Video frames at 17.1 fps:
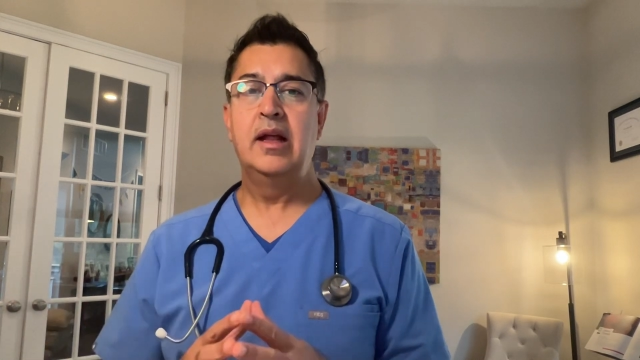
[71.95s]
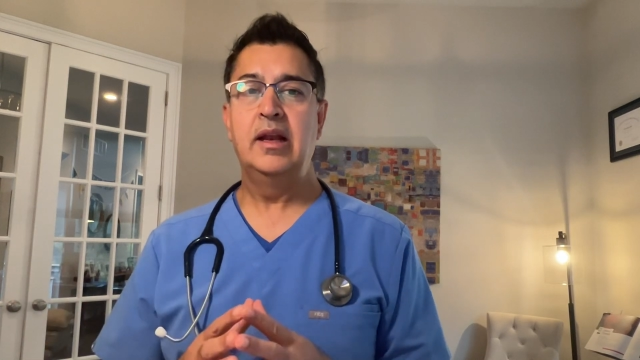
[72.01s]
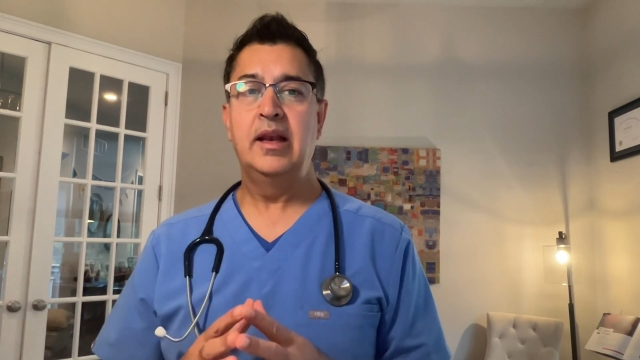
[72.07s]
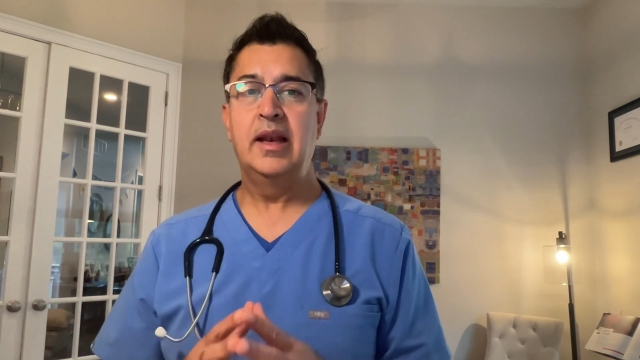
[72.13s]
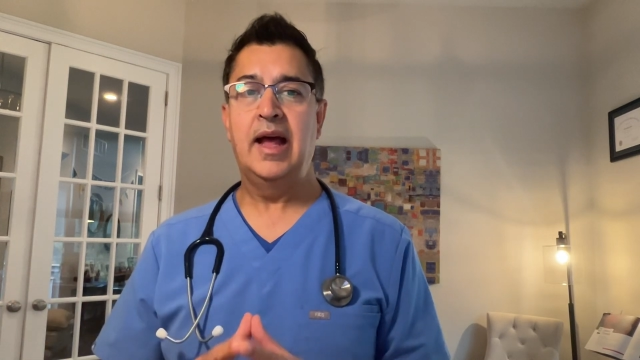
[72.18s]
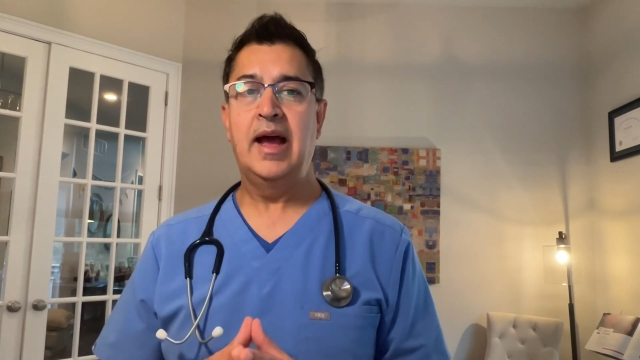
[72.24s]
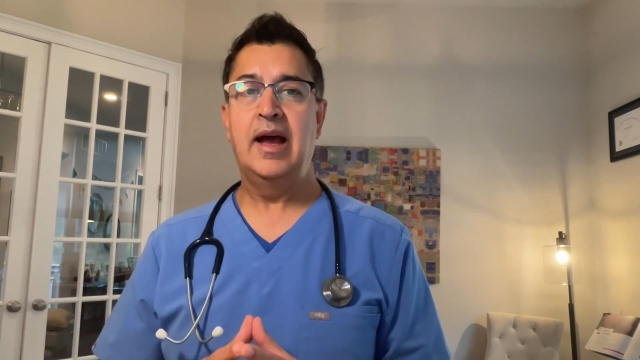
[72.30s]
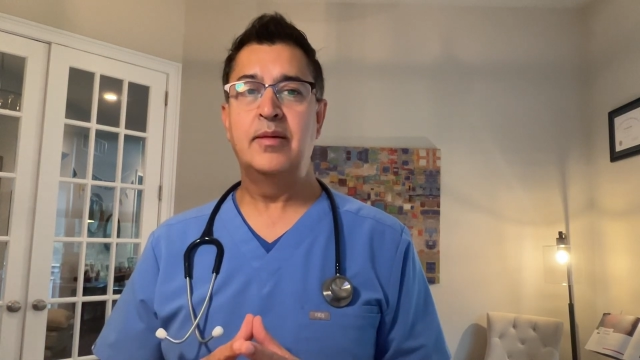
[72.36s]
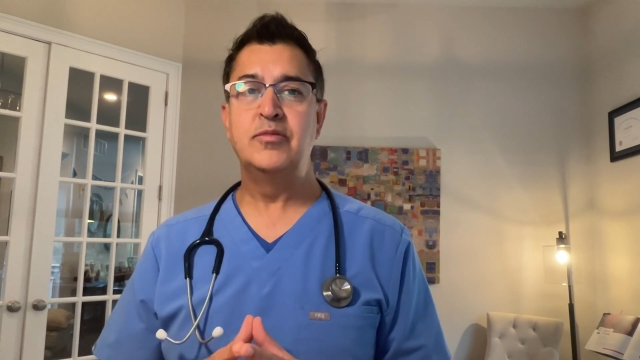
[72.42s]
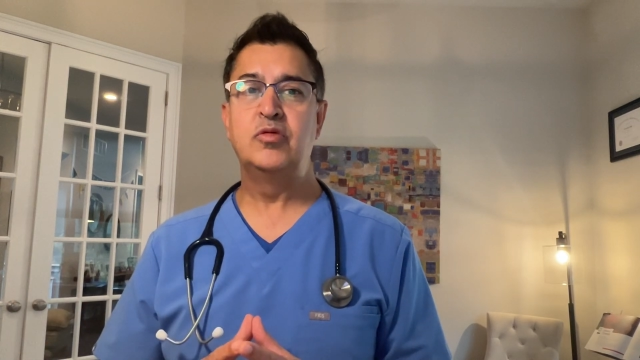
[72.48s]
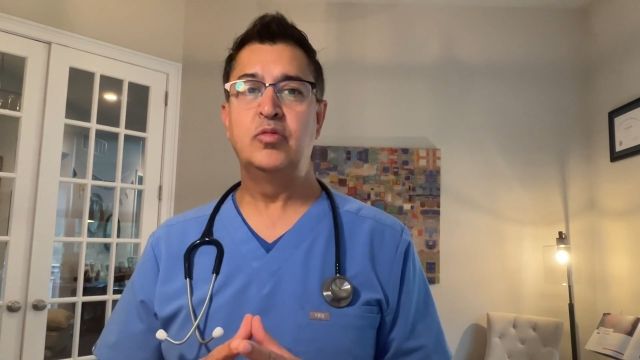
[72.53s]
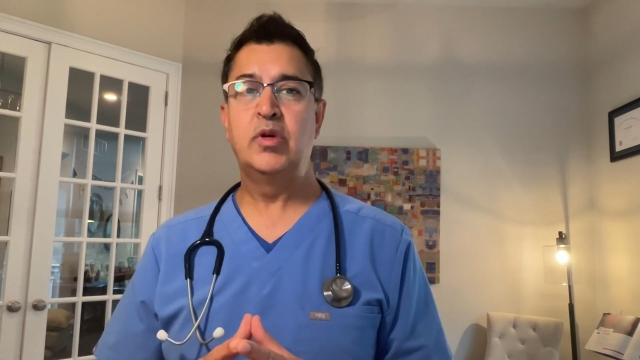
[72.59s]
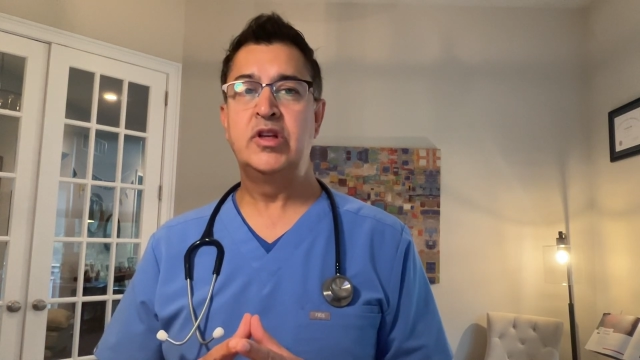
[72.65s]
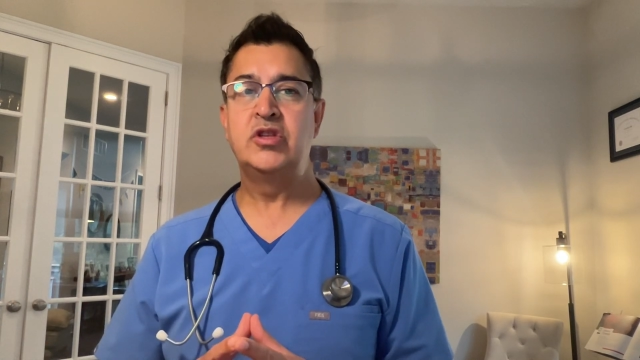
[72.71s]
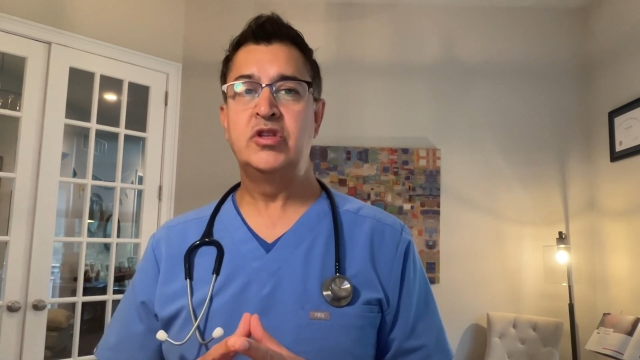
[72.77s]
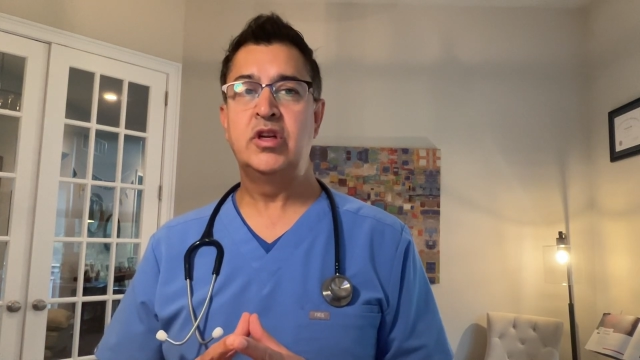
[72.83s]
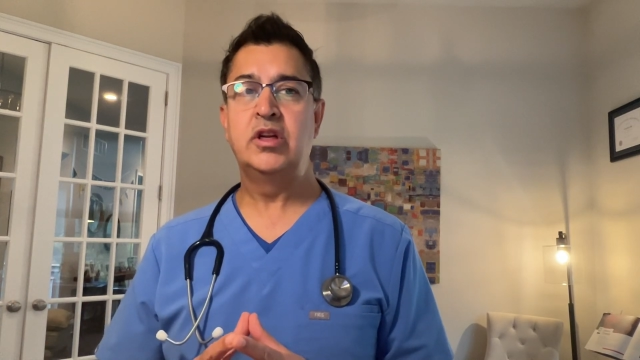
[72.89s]
labs,
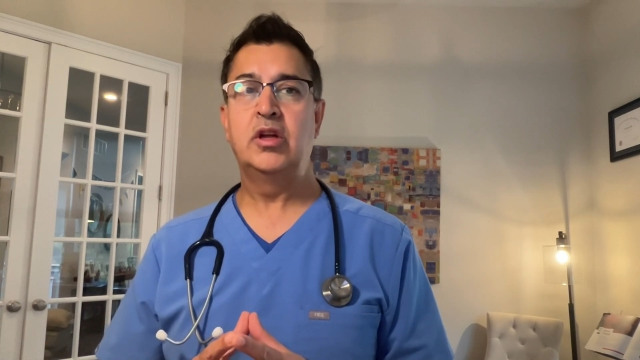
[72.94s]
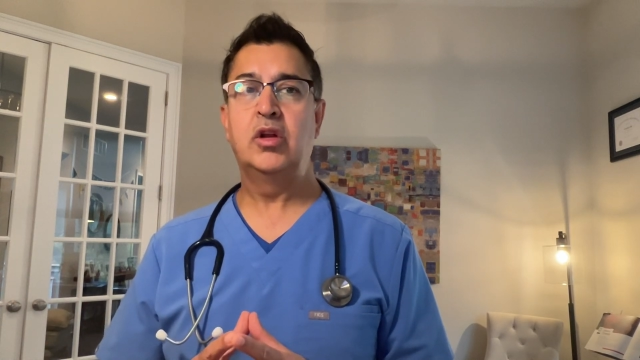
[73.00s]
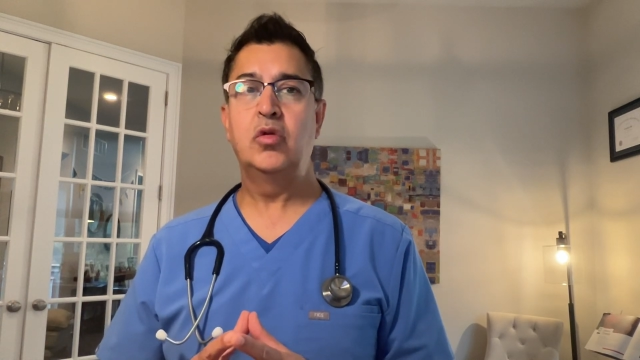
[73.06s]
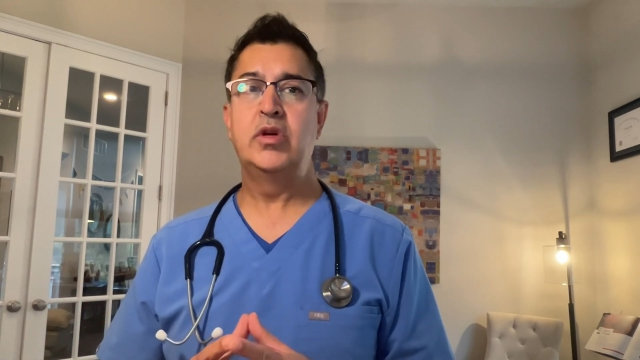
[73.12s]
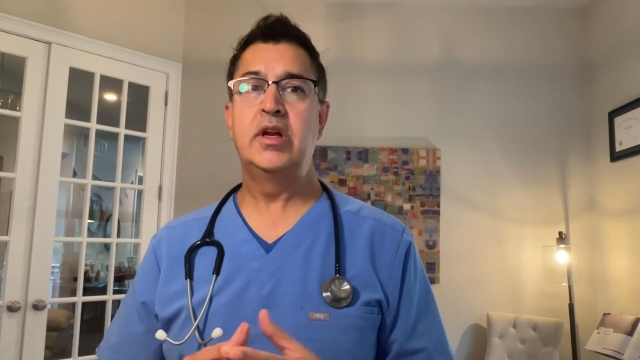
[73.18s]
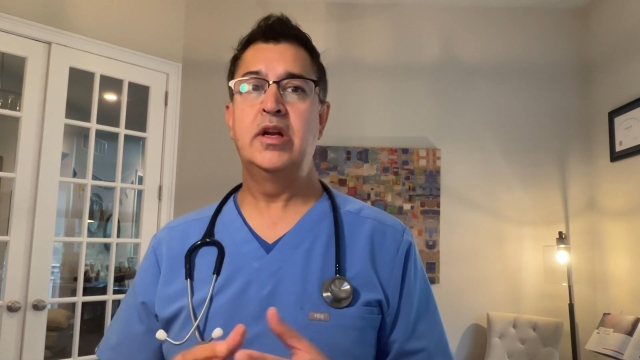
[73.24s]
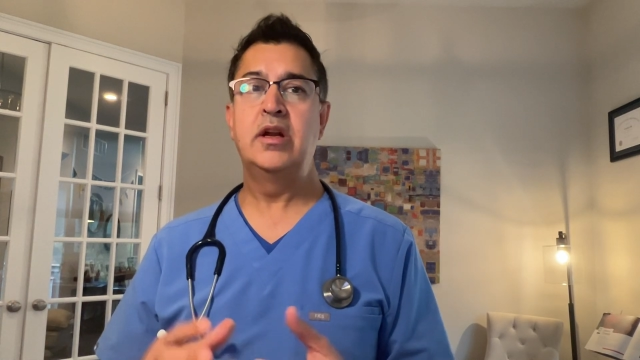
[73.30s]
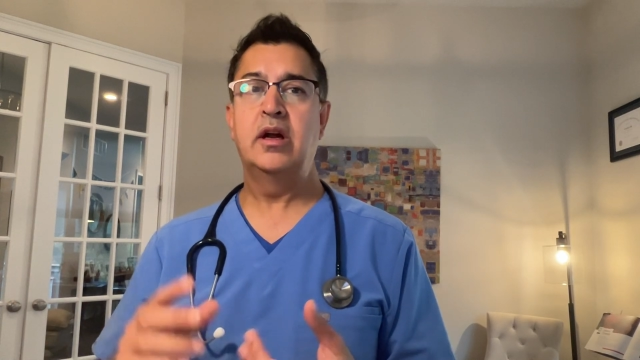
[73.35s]
which included